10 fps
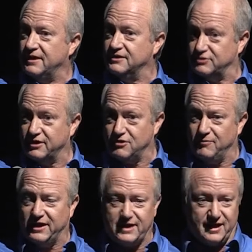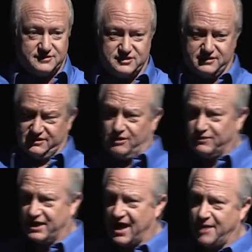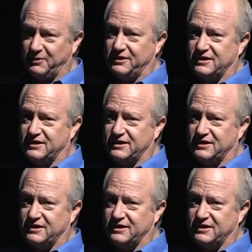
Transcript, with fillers: And so I called my dad and said, Did that really happen?